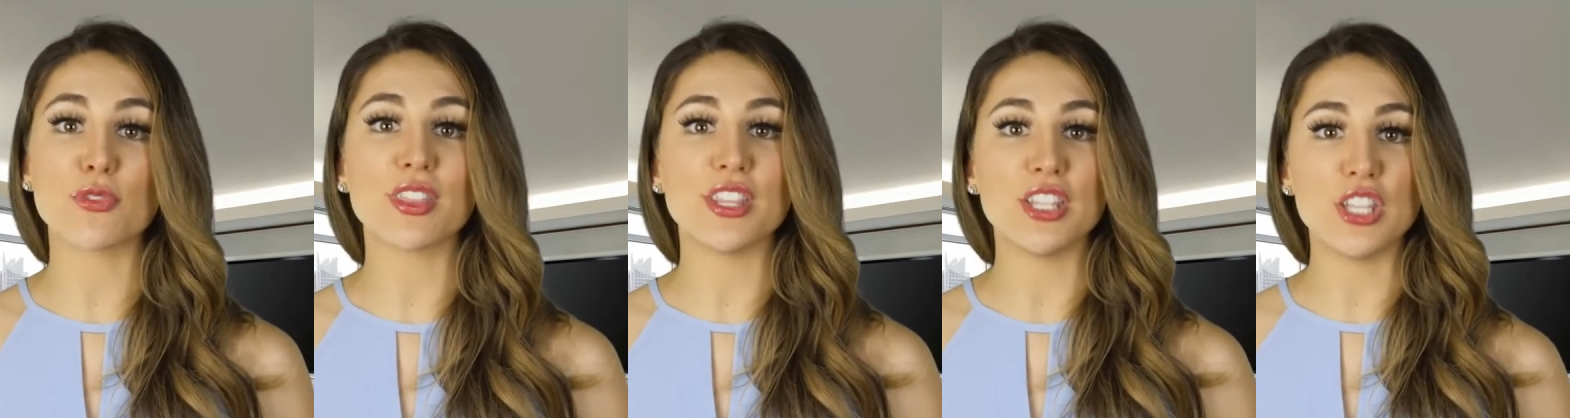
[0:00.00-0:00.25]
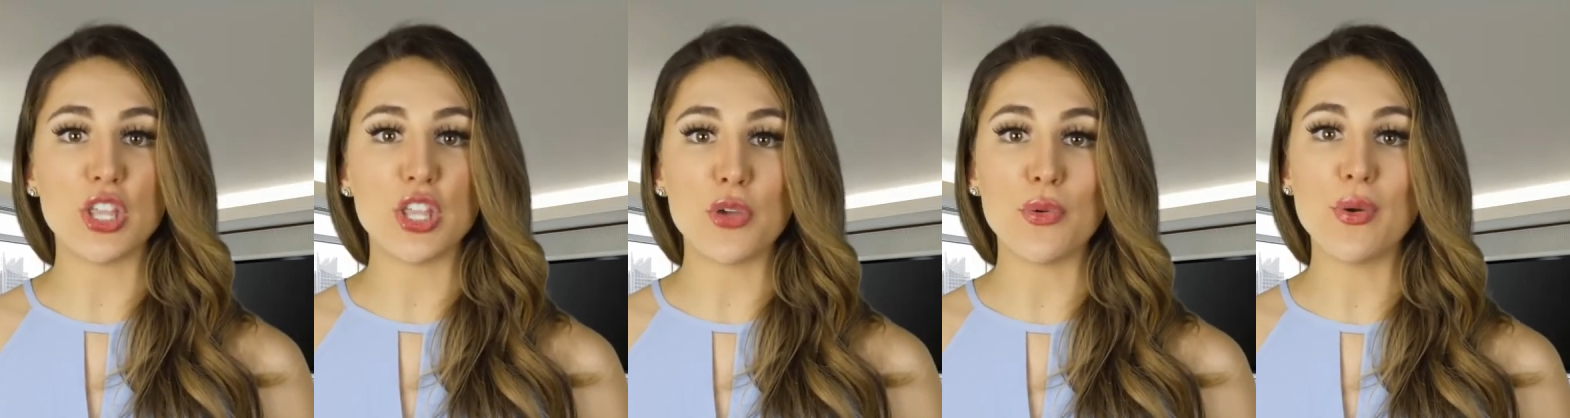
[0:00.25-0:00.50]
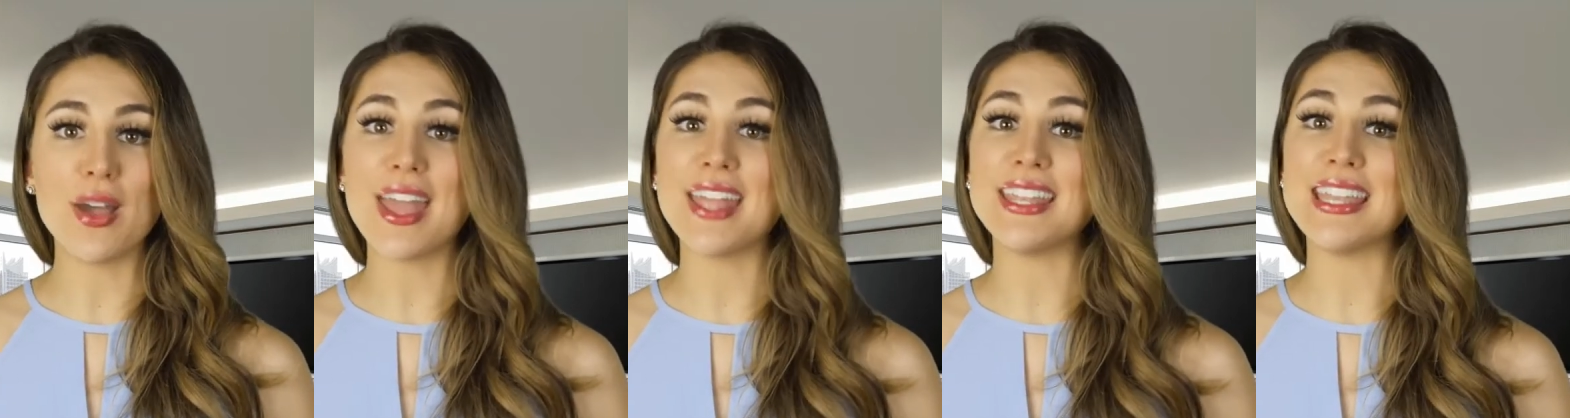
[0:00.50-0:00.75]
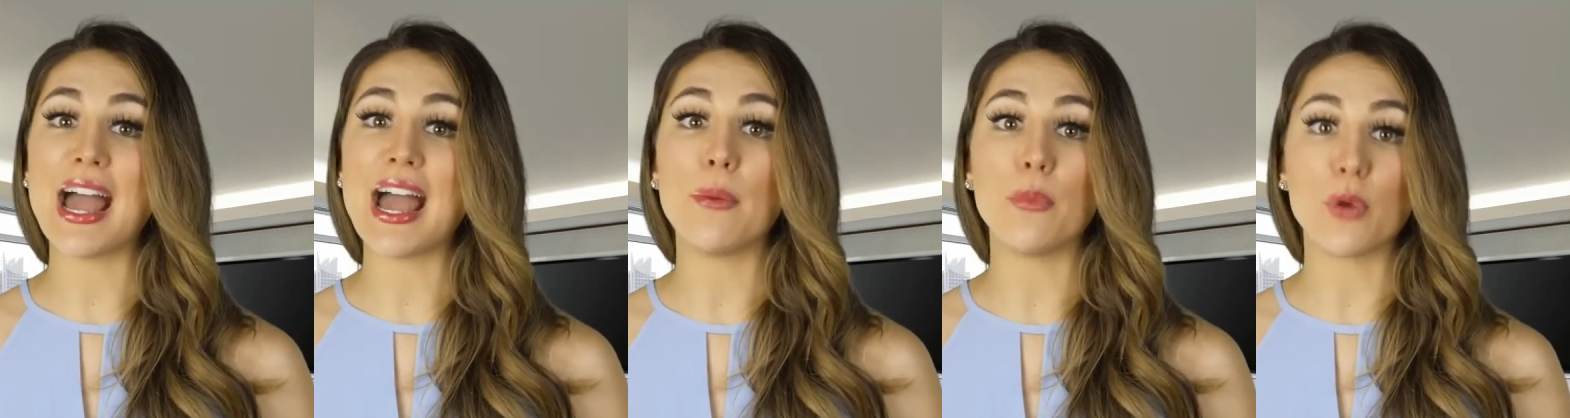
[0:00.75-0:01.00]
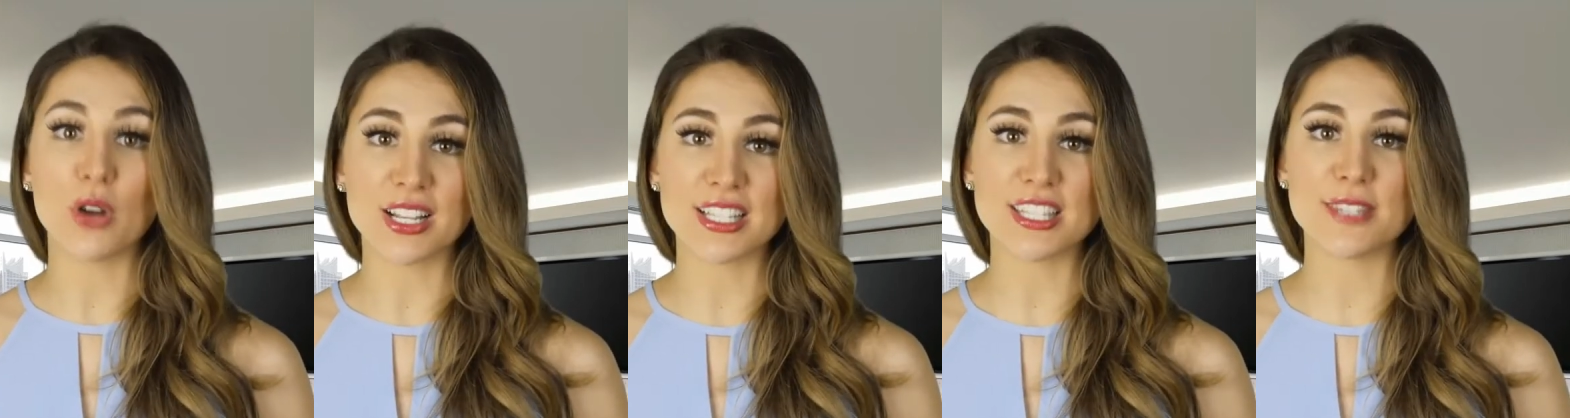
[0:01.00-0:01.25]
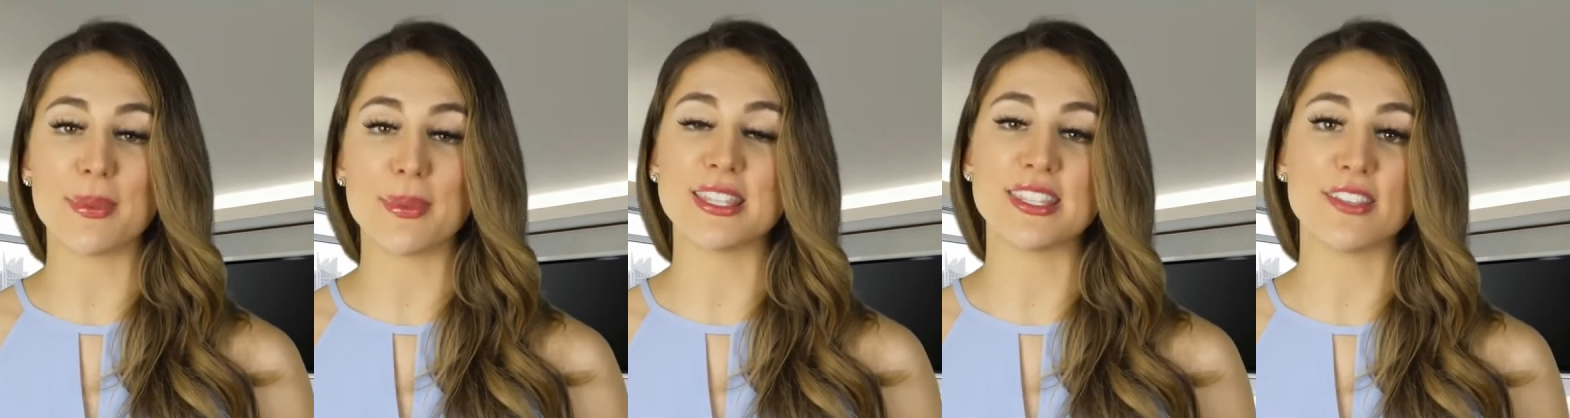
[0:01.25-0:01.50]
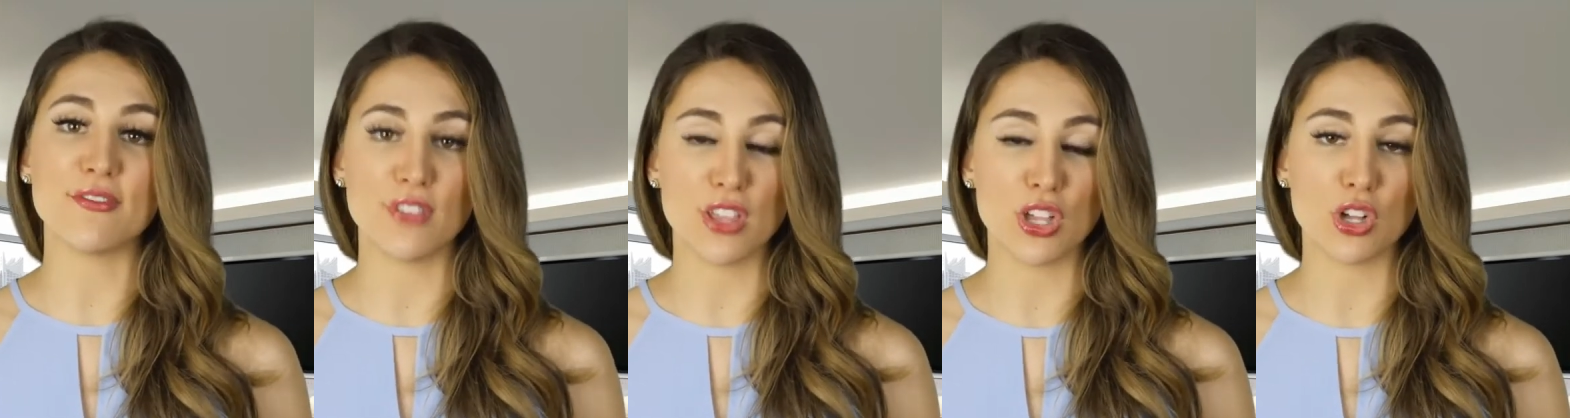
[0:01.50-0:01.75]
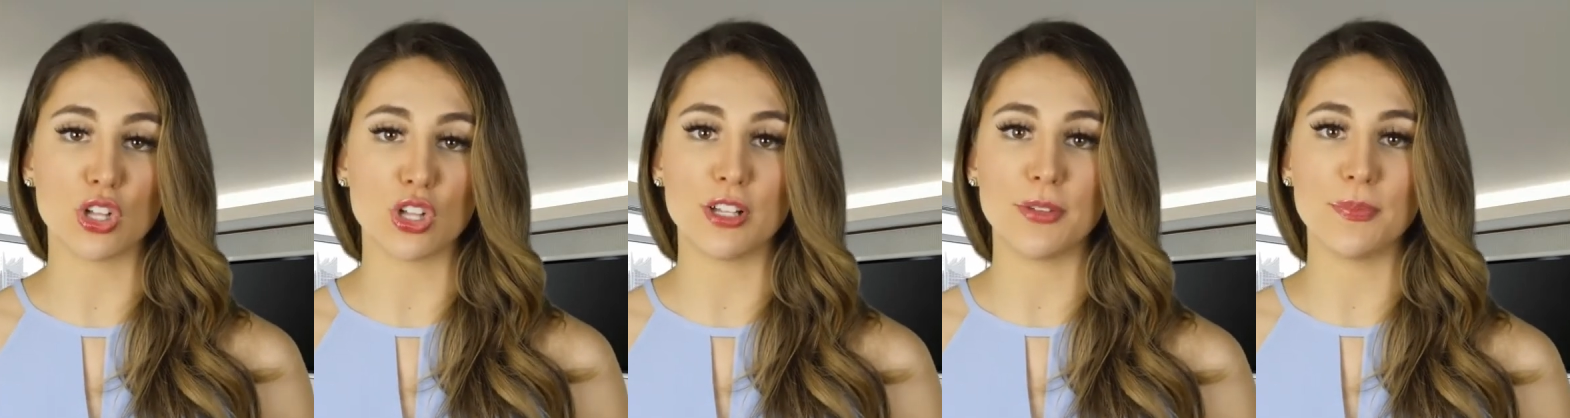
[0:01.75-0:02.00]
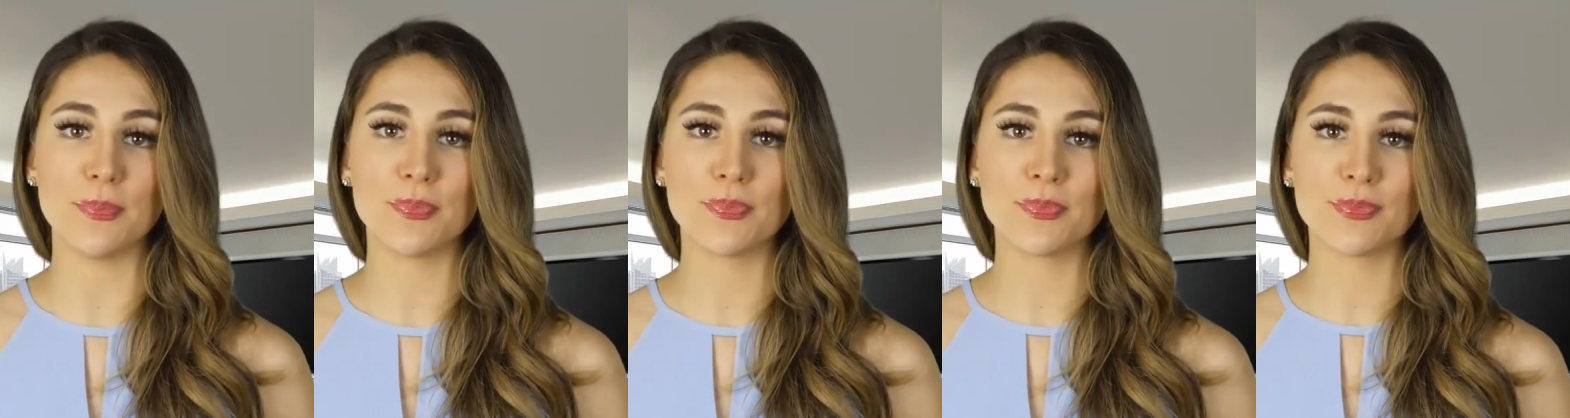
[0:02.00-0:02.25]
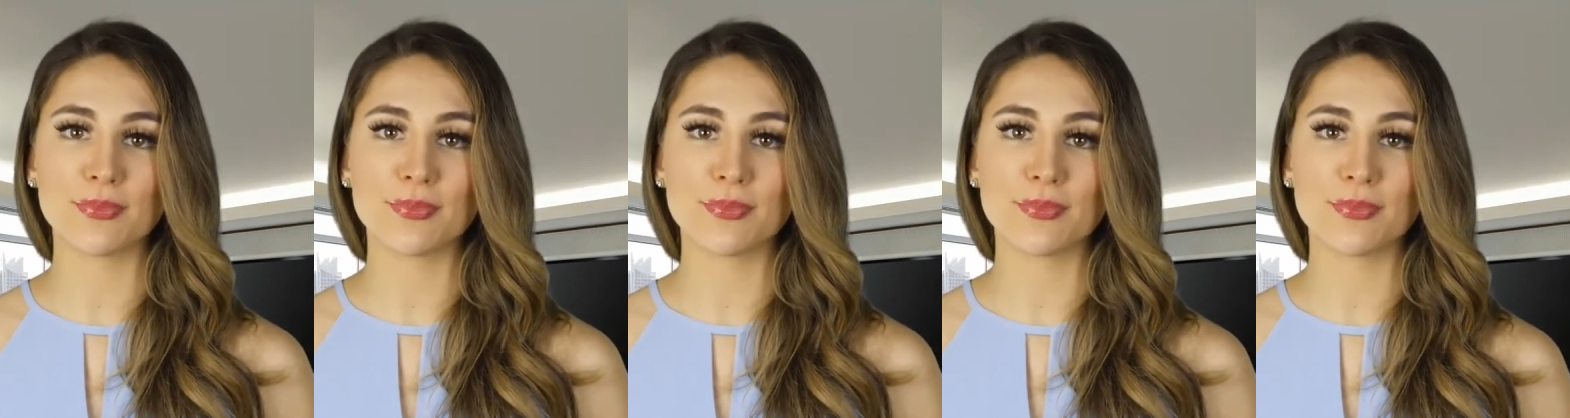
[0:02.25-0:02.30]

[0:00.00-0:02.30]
the new and now more expensive vehicle.